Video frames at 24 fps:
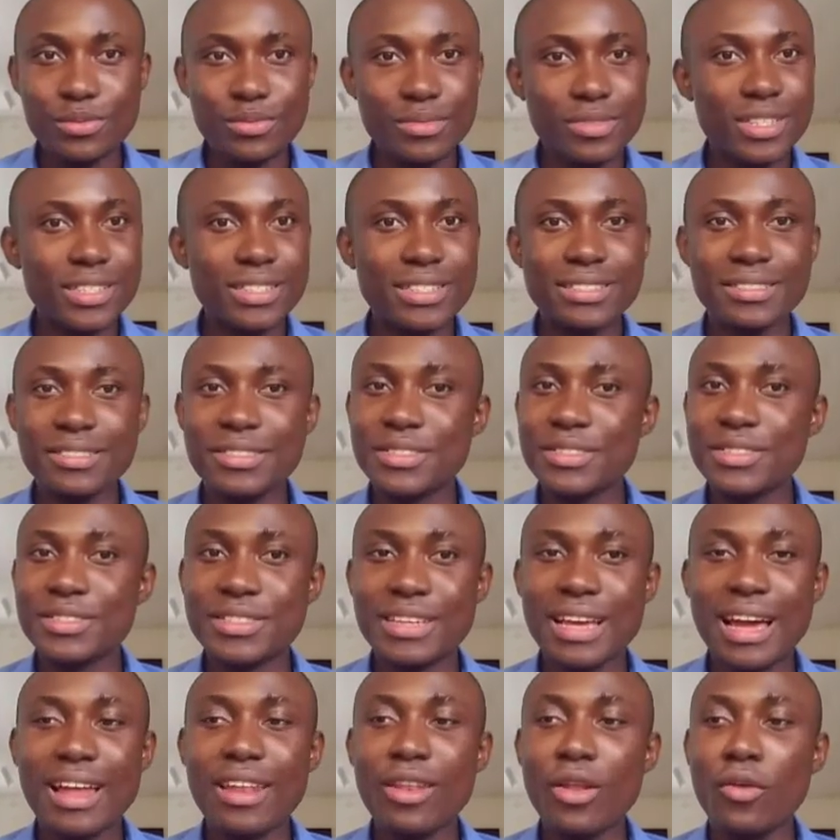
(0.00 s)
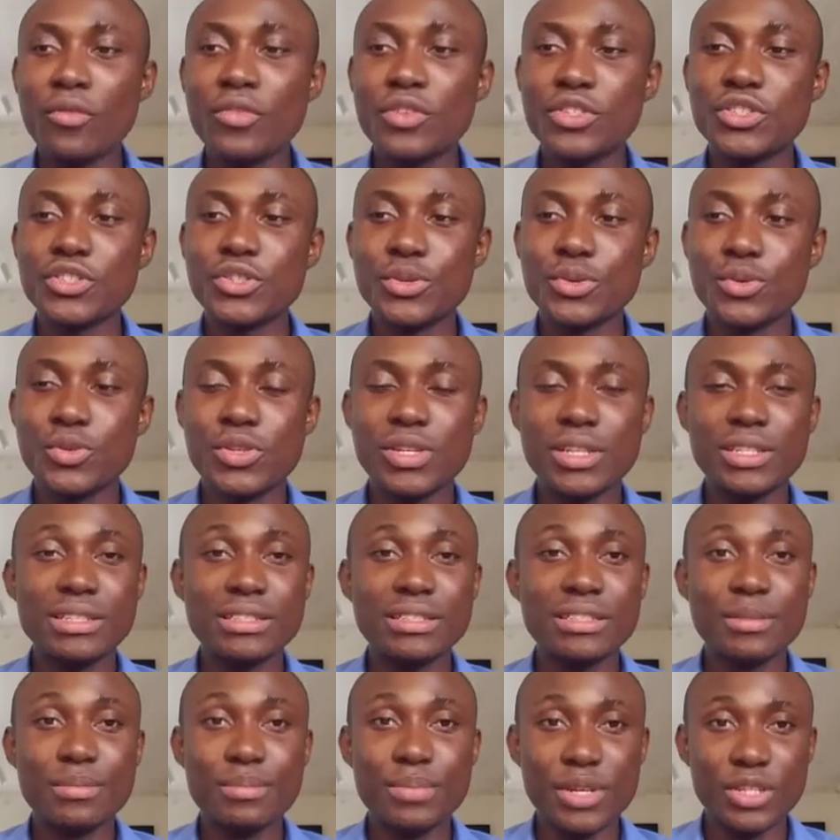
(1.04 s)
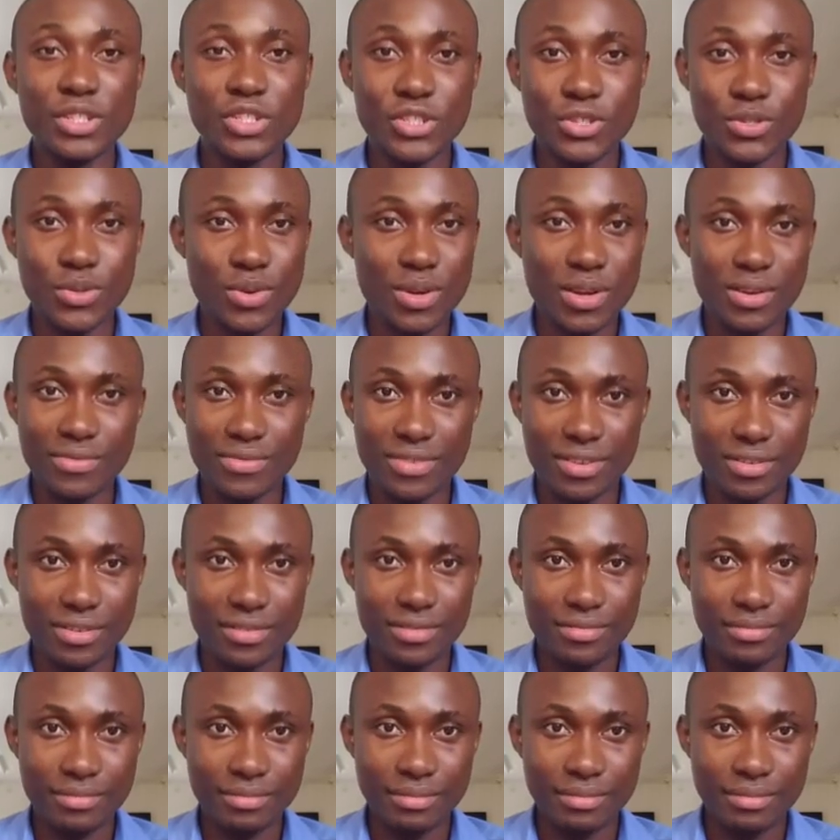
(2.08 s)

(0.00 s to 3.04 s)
This I love this show. This is the best show ever.